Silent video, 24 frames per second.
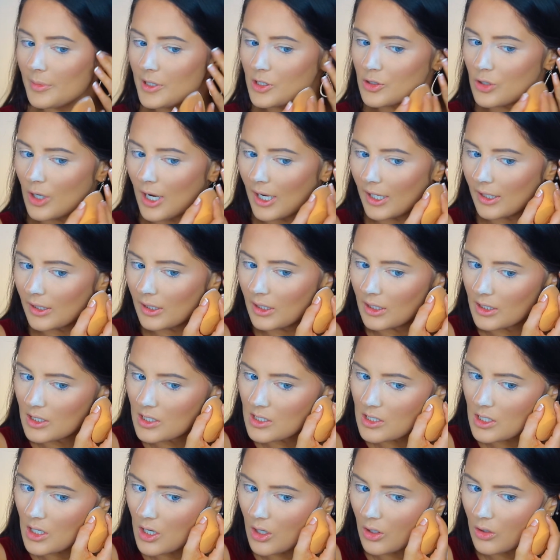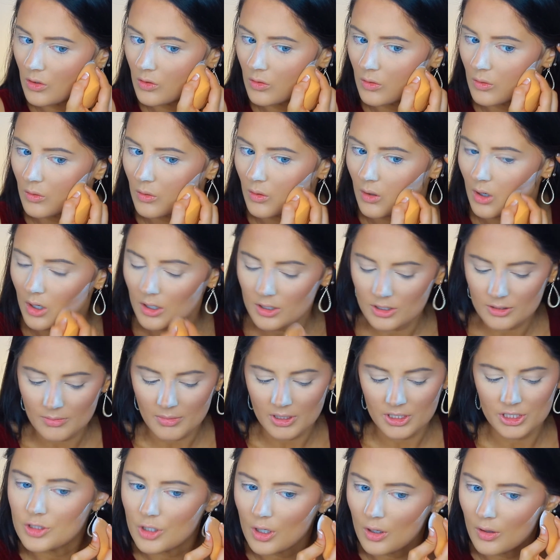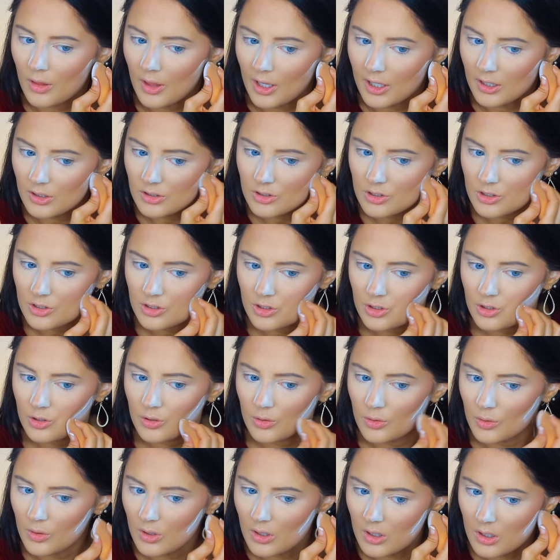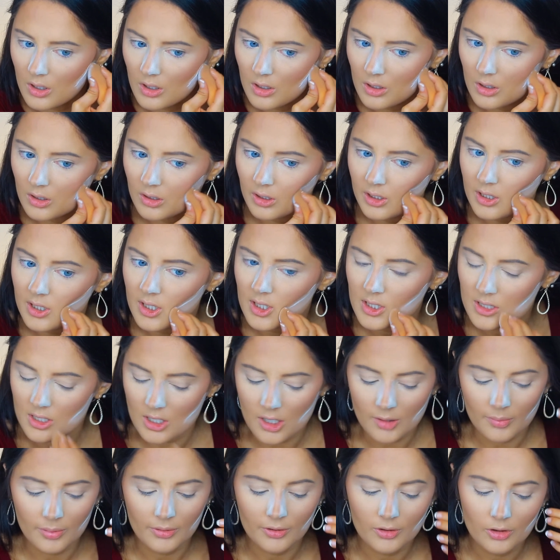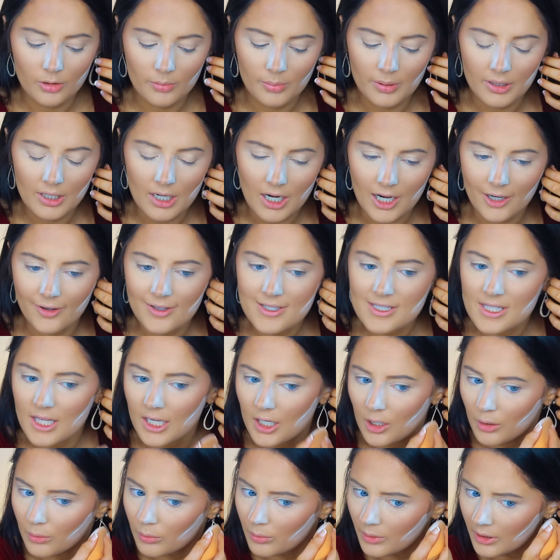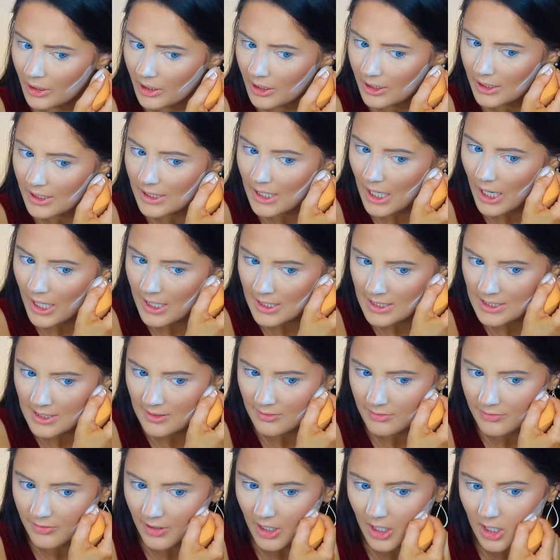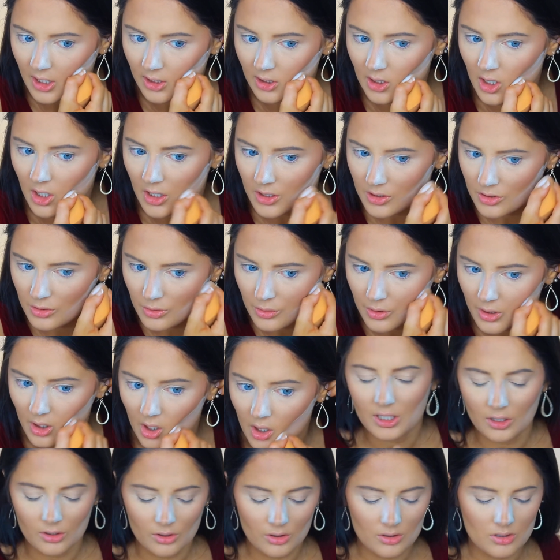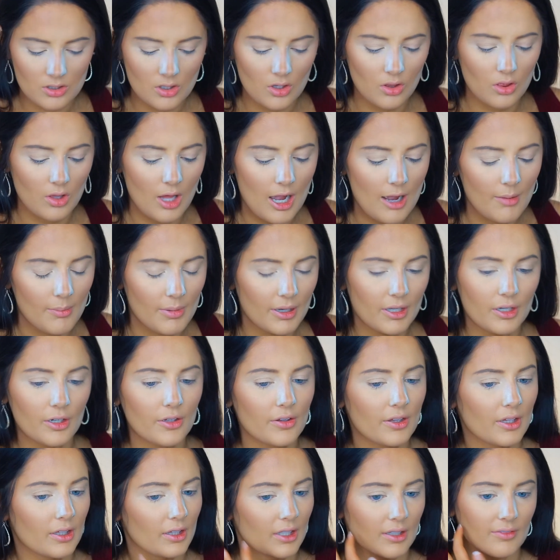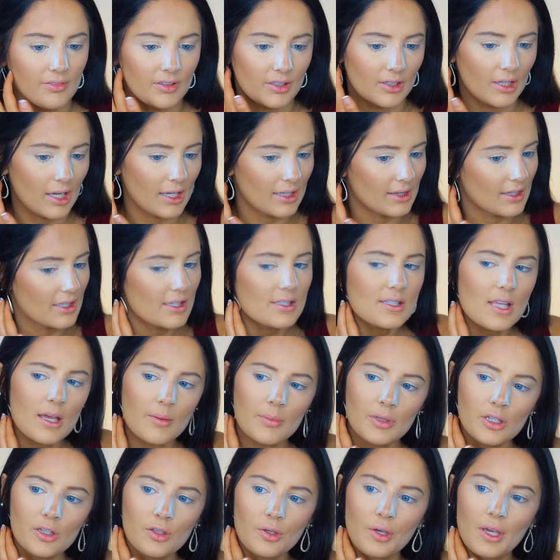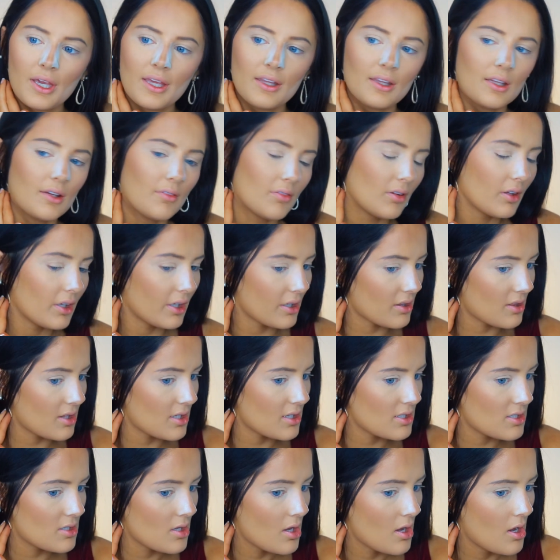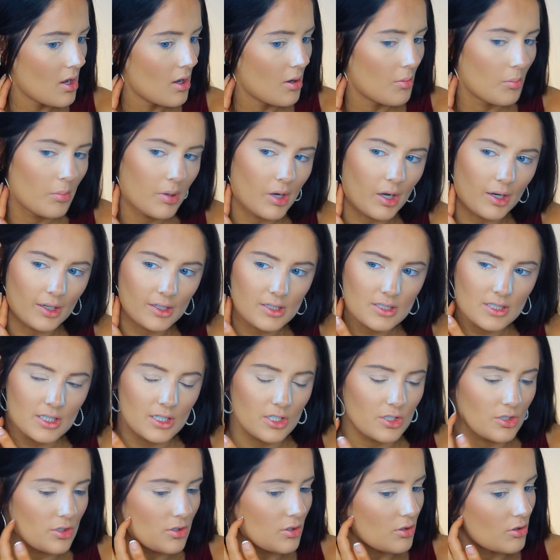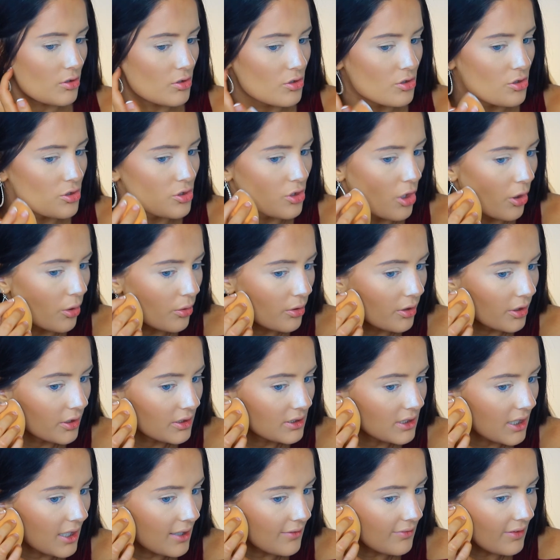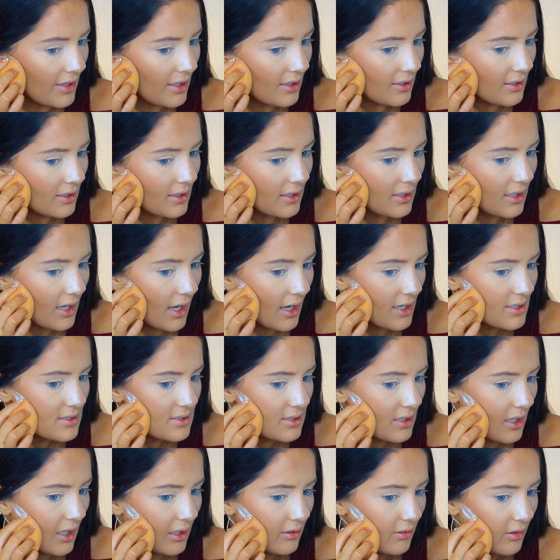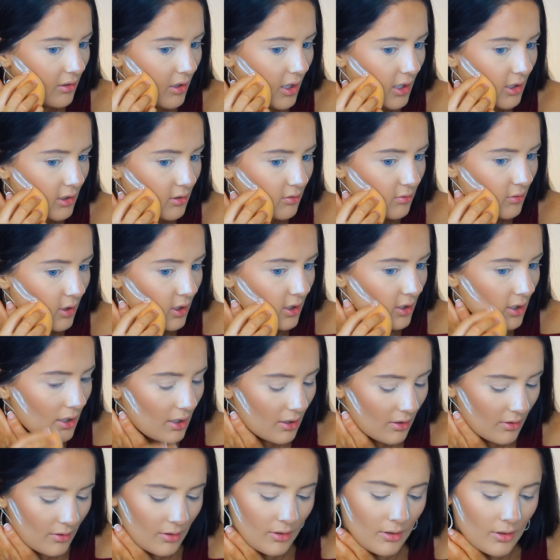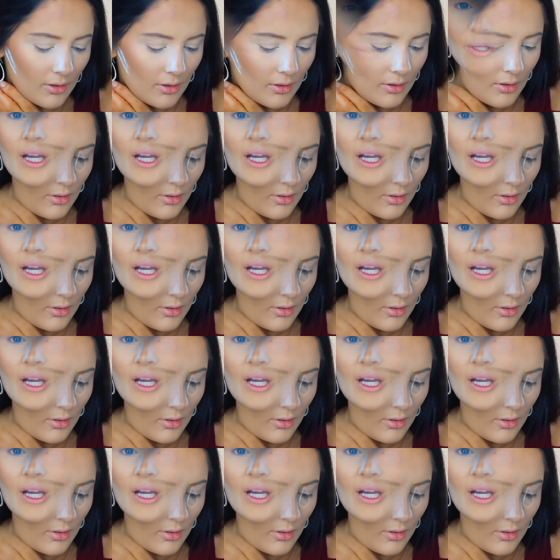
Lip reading: to be dragging this across my jawline just to clean this up a little bit. I always like a really nice defined contour. It looks a lot better than leaving it like this. I mean, you can leave it like this, but honestly, it just looks so good to have that nice line like right there. If you